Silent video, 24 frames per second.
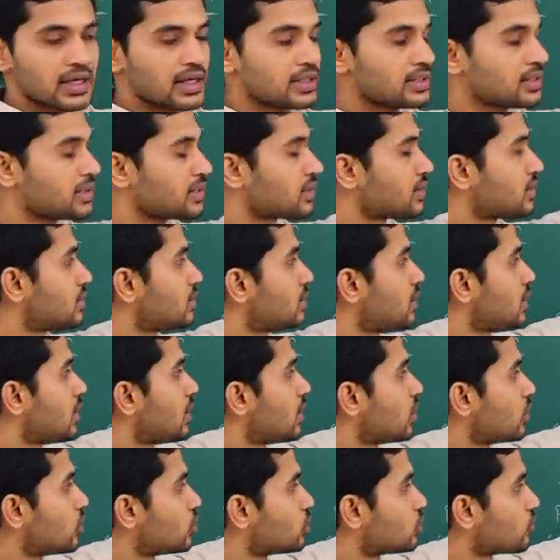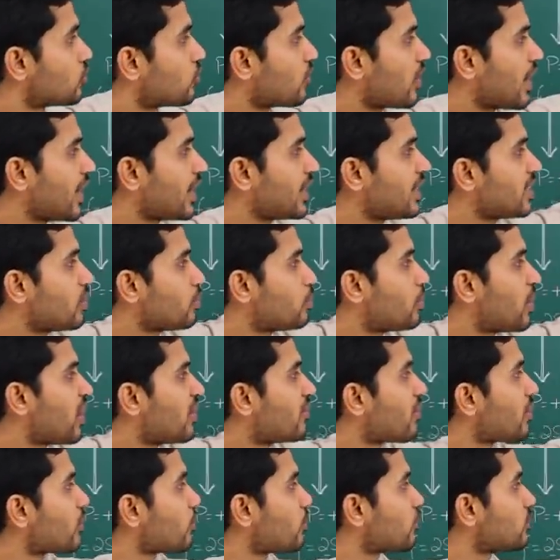us is to find the
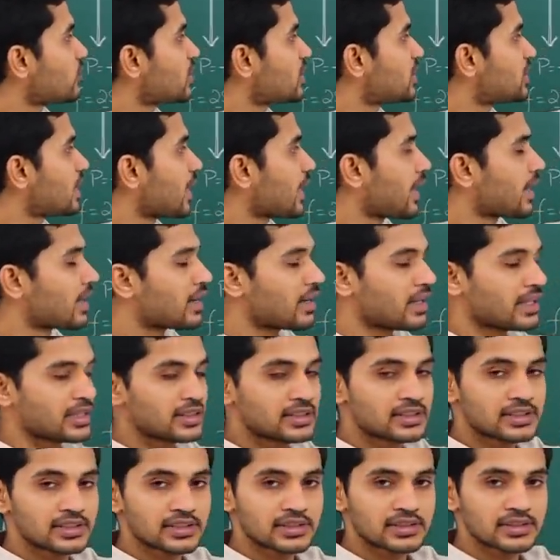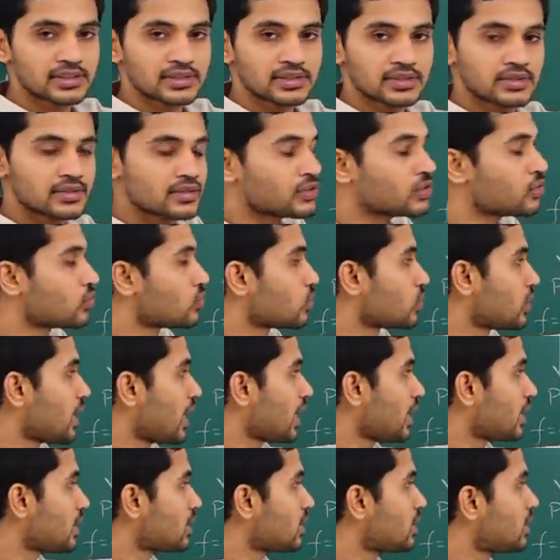power of the second lens so
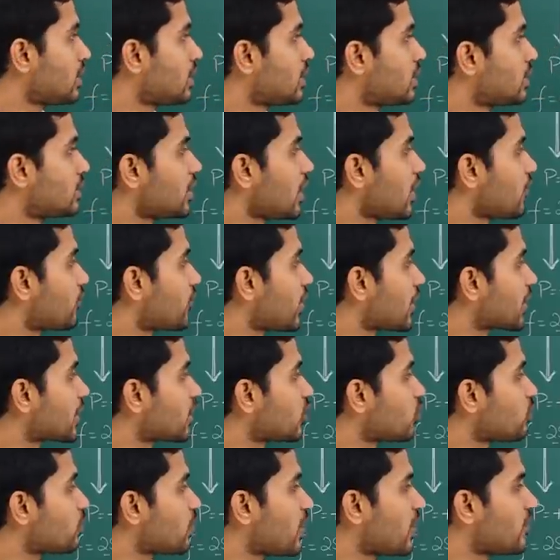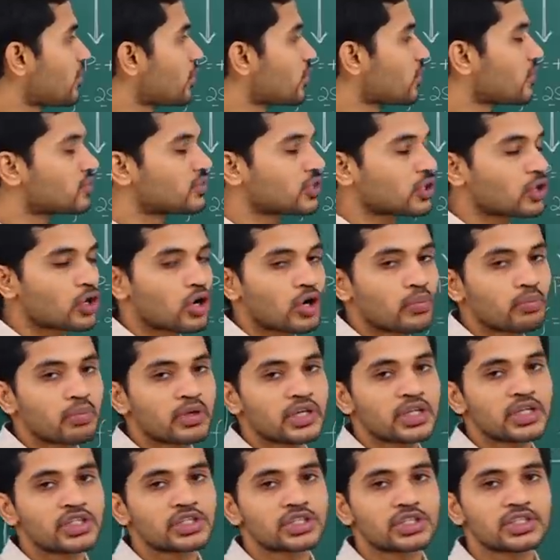that the effective power of the
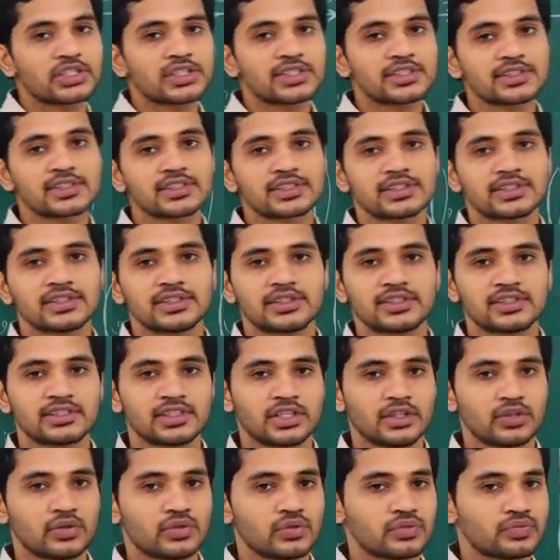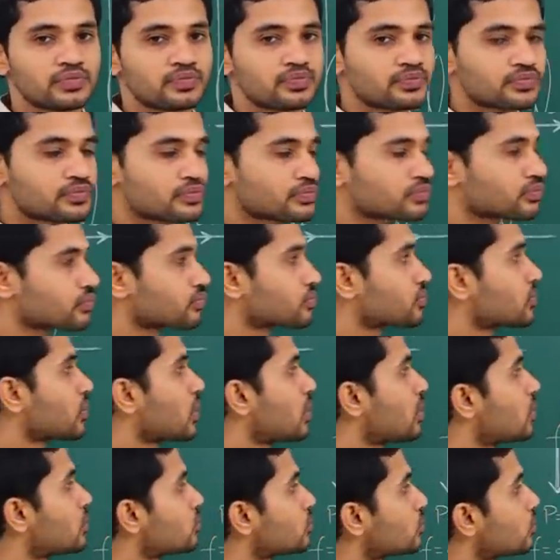combination is 0.
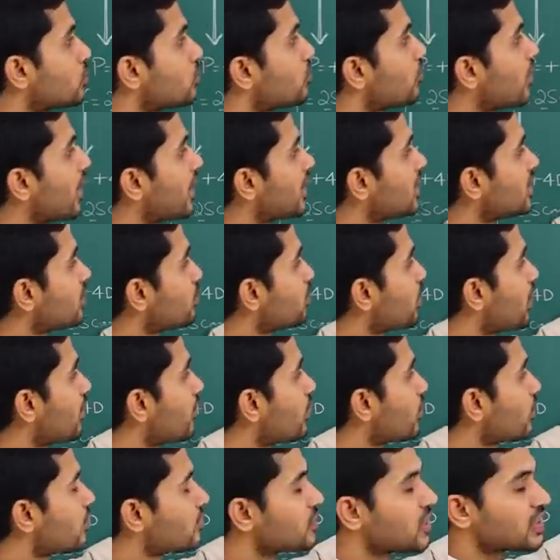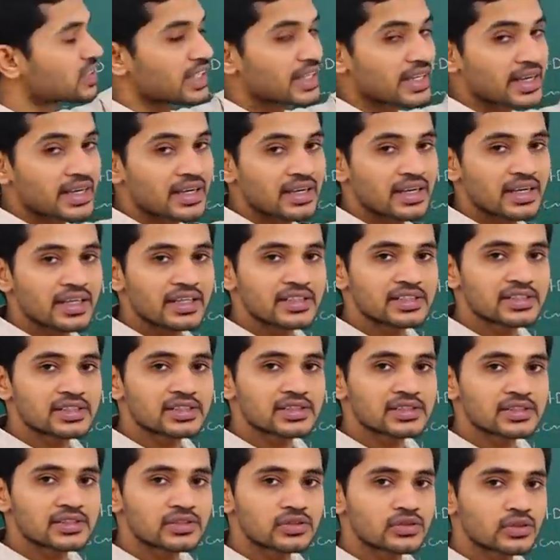So, find the power of the second
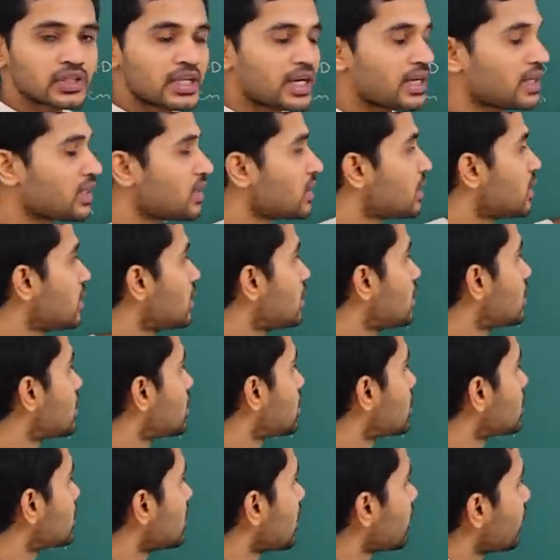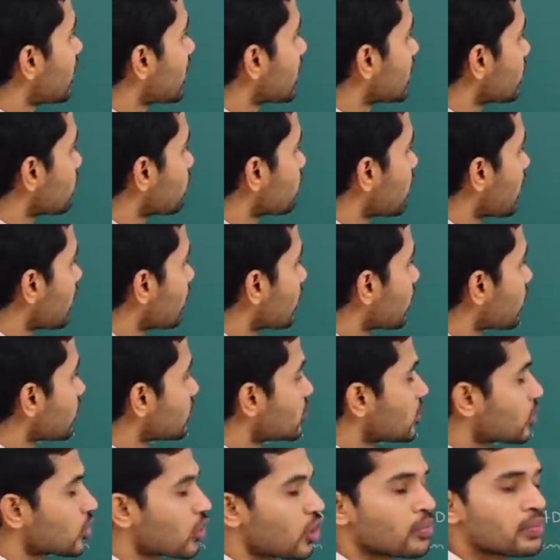lens so that the effective power
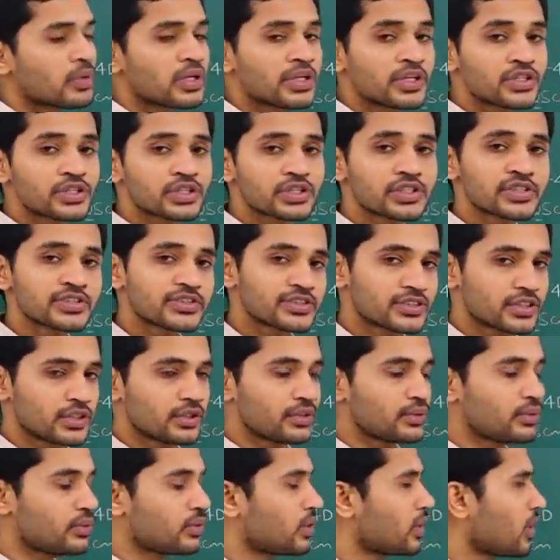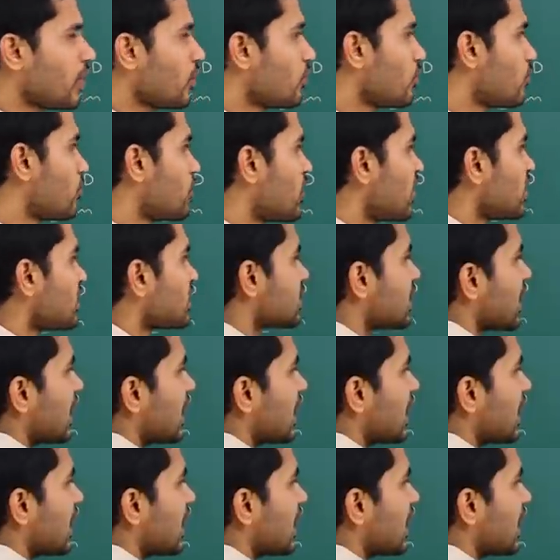of the combination is 0. Now, first